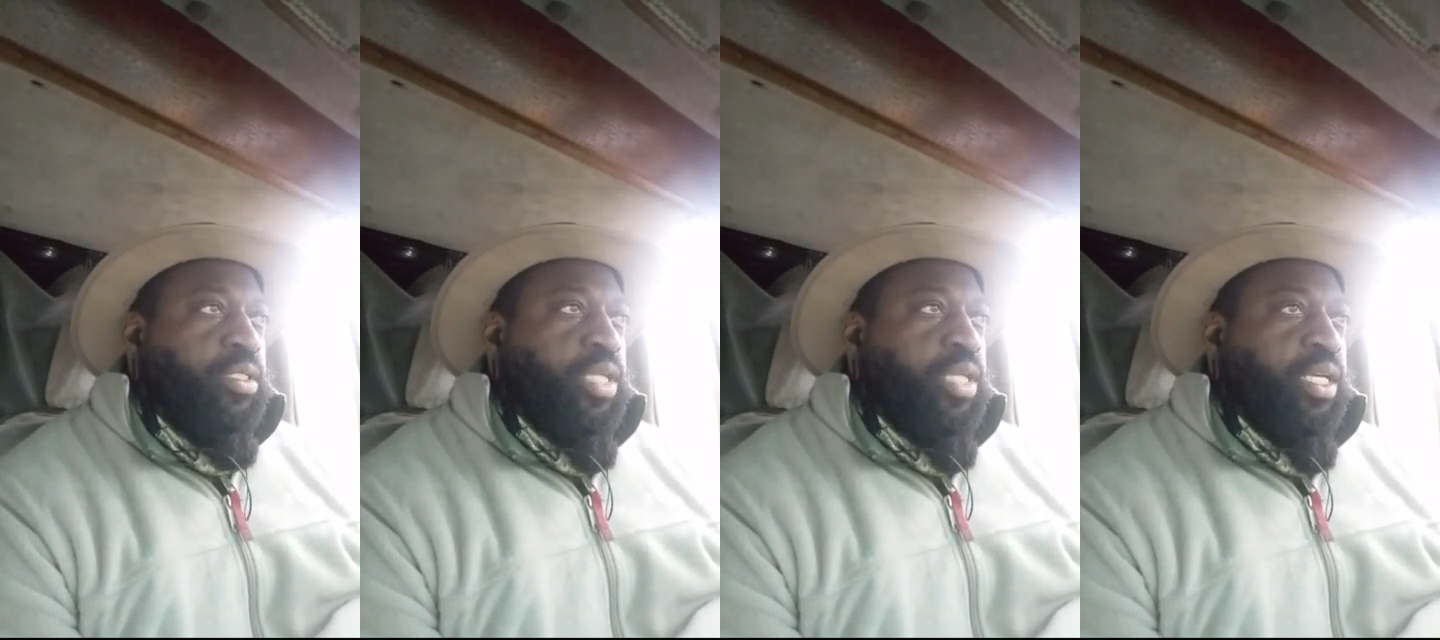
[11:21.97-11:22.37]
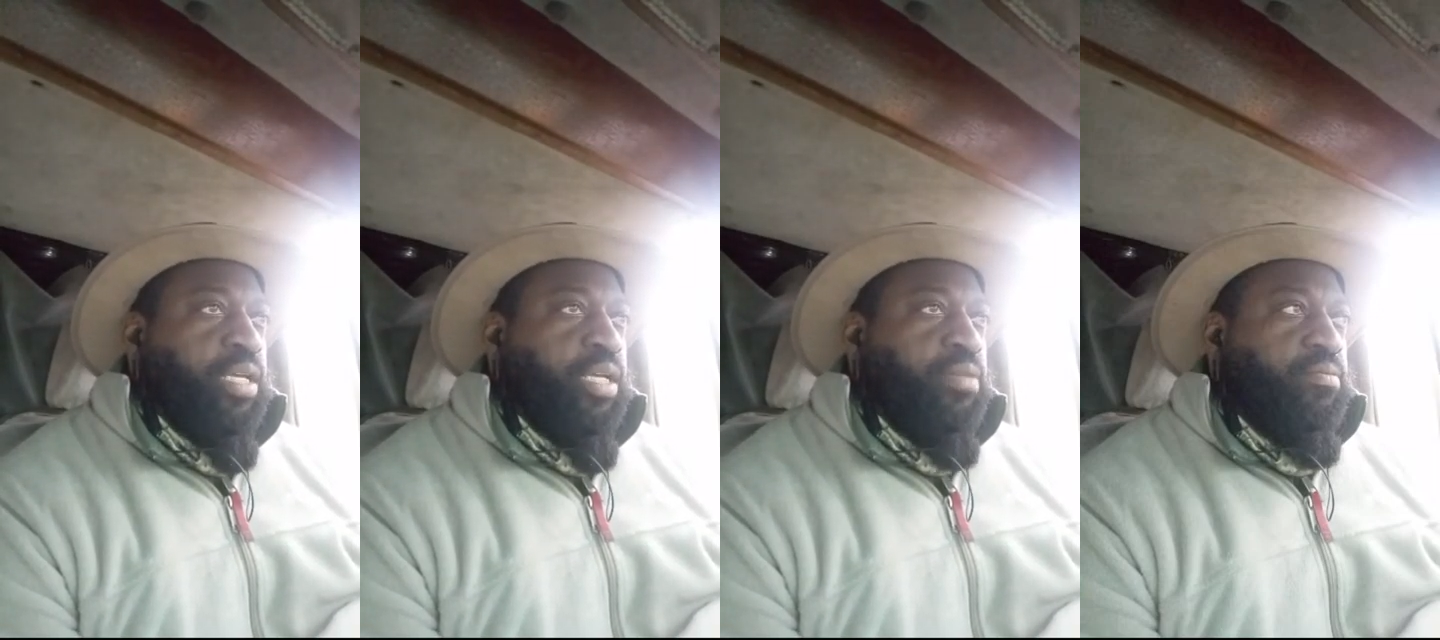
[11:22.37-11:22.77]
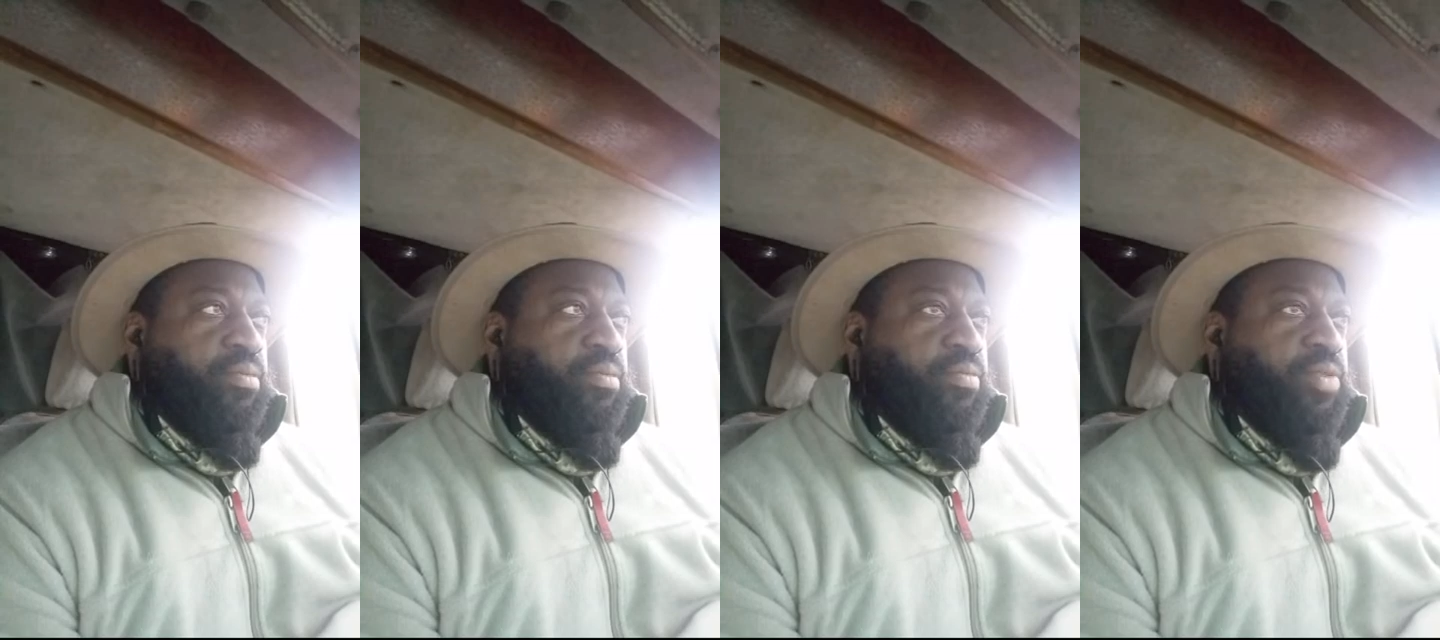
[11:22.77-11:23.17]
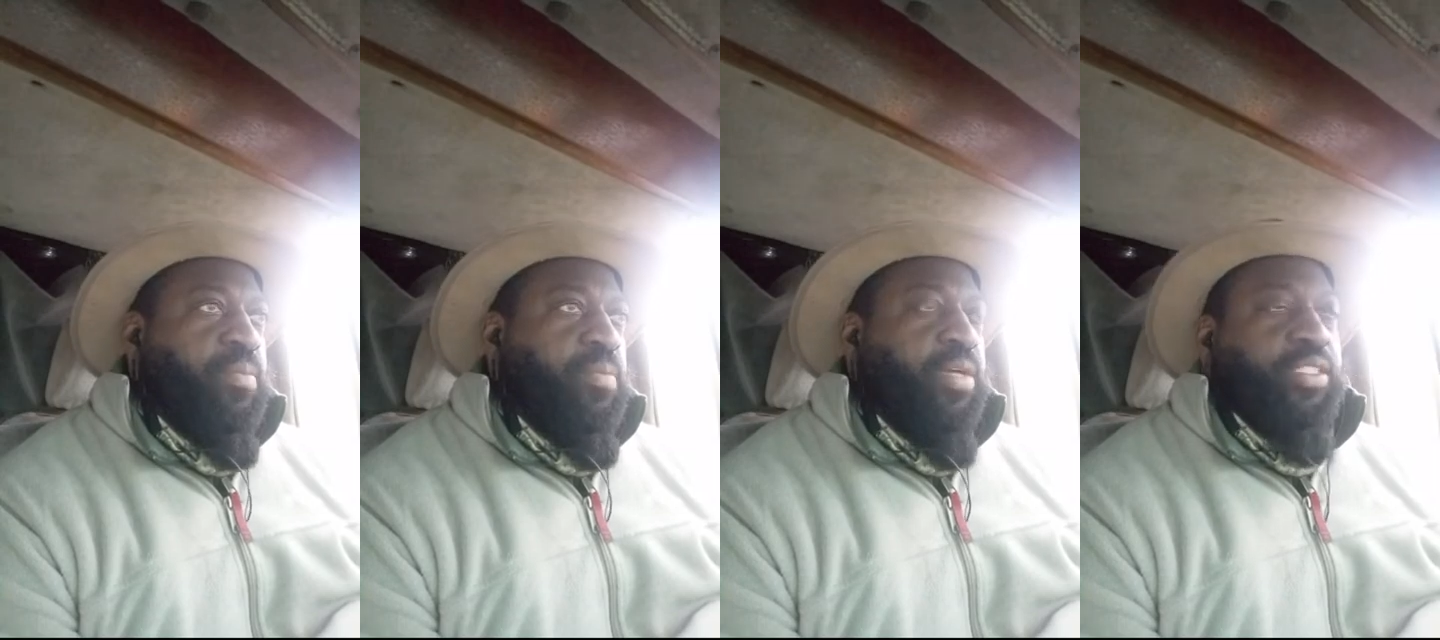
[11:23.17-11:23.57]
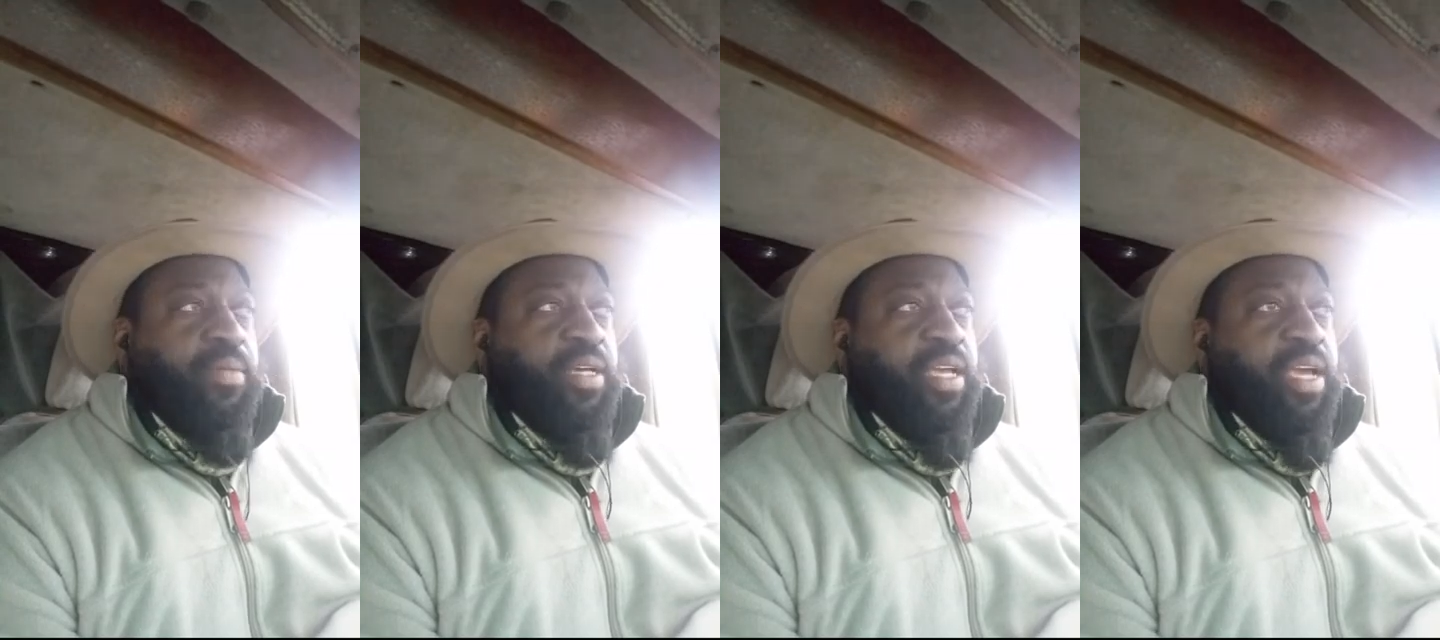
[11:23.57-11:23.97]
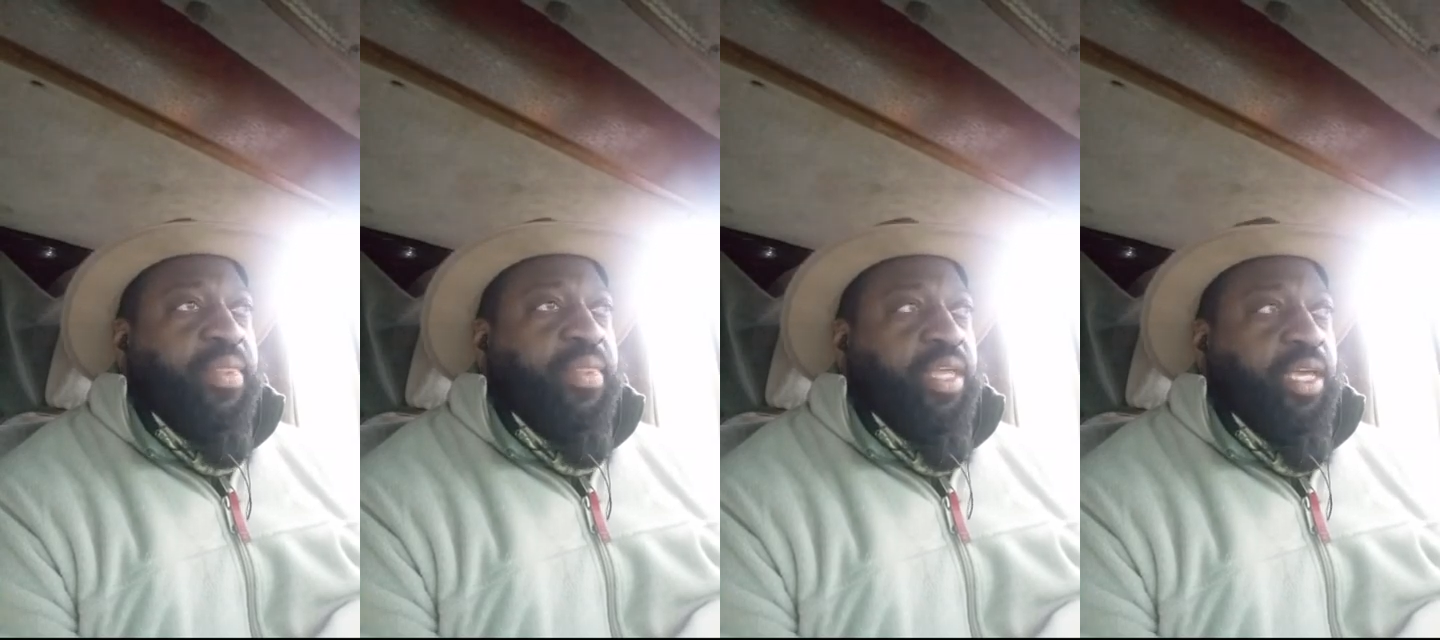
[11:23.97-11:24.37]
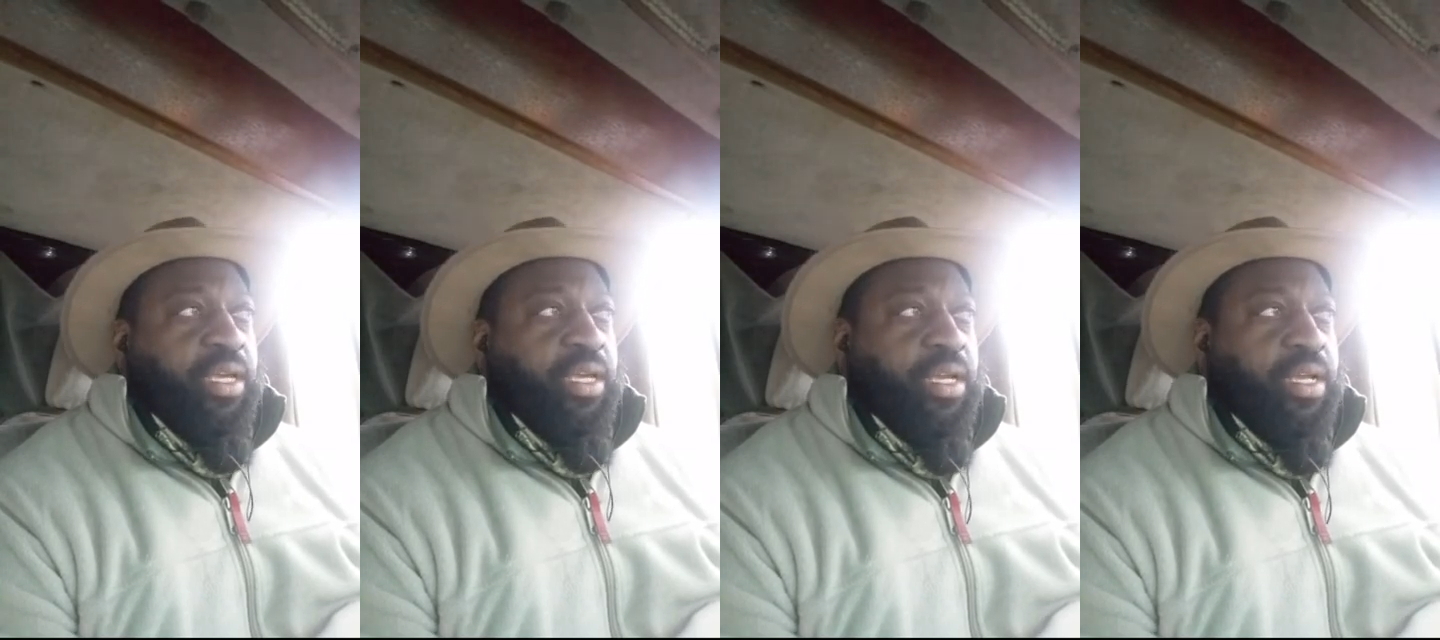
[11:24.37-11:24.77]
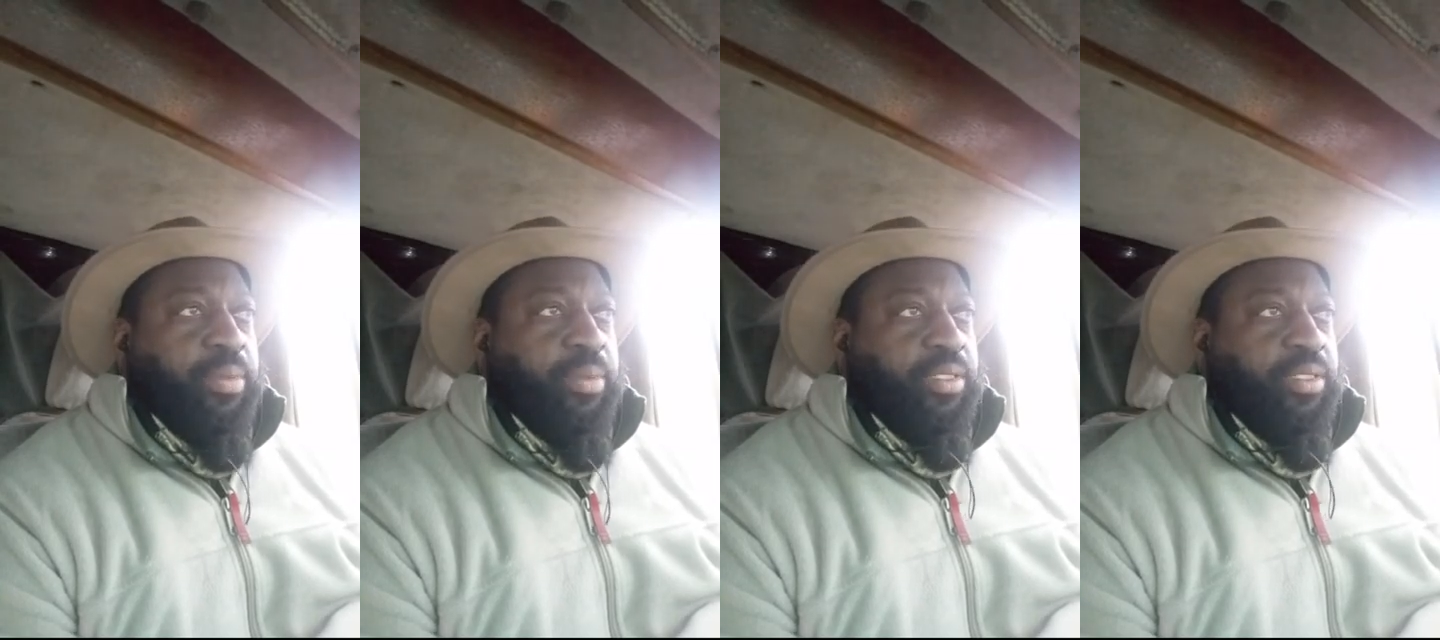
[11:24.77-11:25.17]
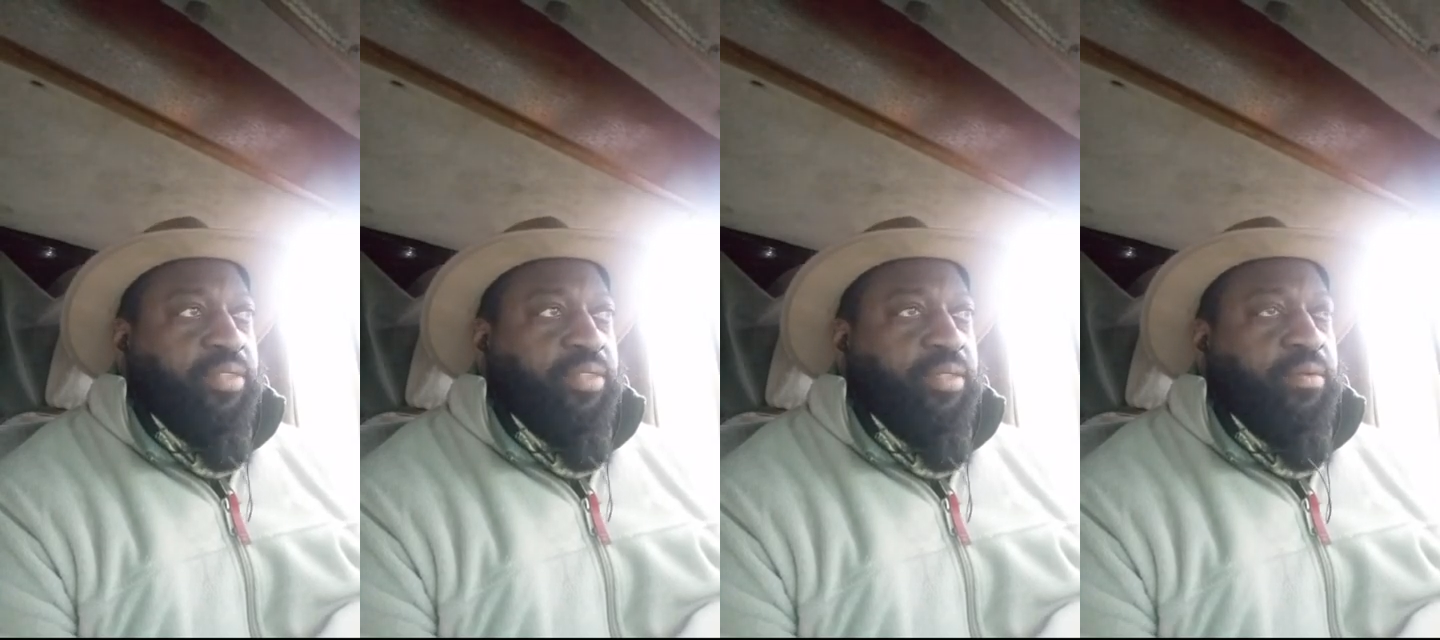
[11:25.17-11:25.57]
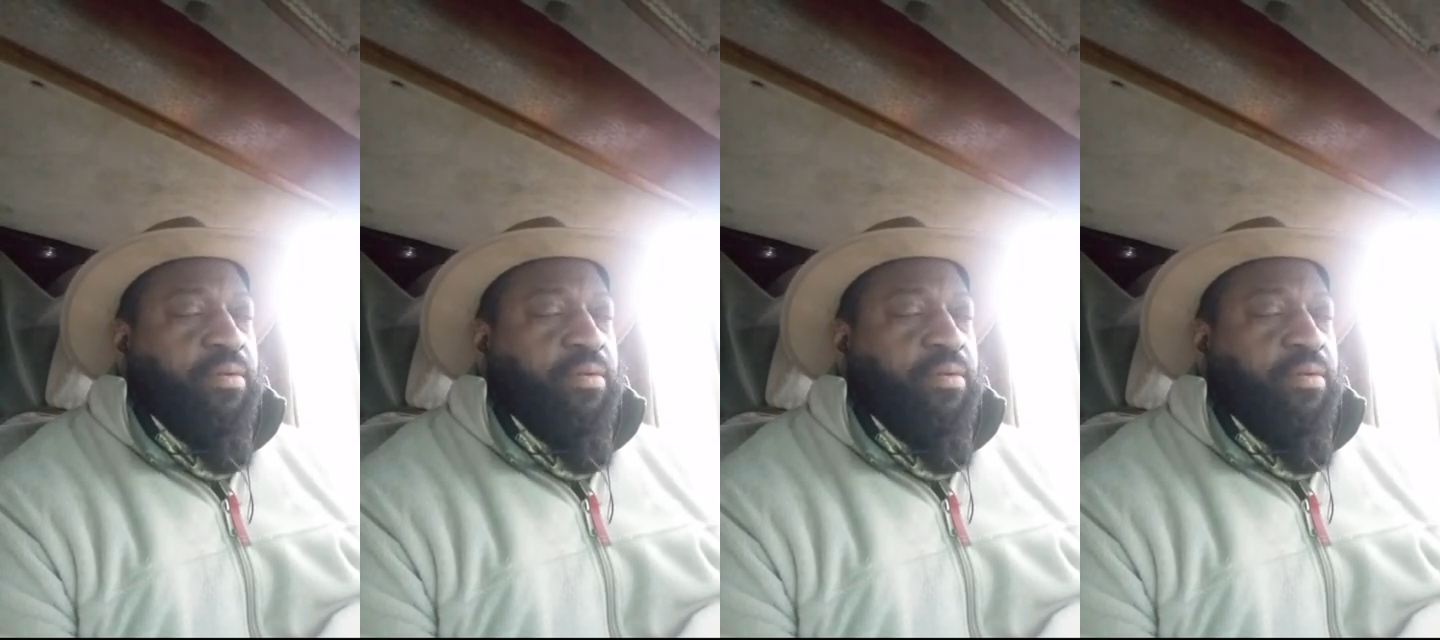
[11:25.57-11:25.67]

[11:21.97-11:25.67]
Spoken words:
They get pretty much some of everything in Hopkinsville.